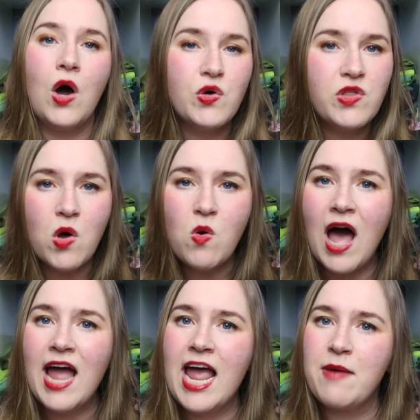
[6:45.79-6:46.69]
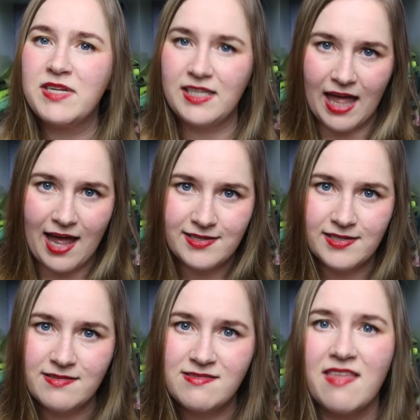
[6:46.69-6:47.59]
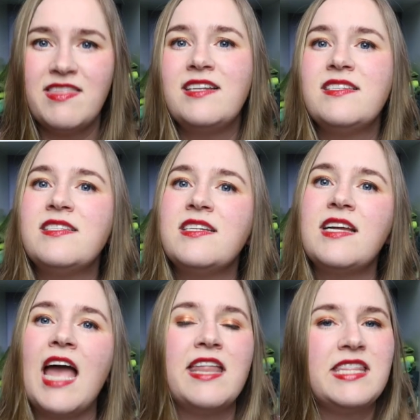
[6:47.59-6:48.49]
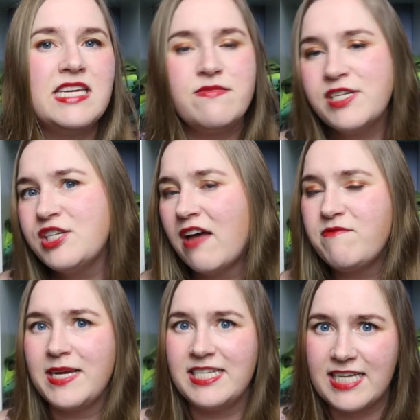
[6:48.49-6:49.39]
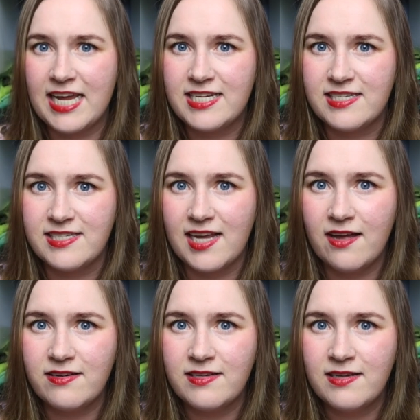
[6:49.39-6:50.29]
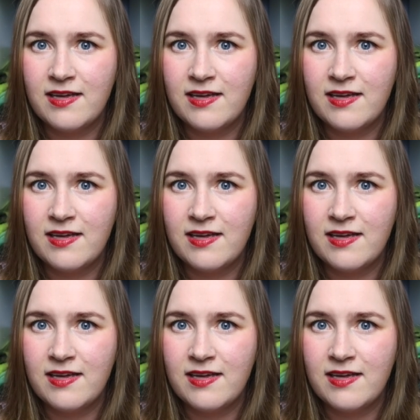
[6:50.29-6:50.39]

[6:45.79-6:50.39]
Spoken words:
Although I am glad that the listing and the image have been taken down,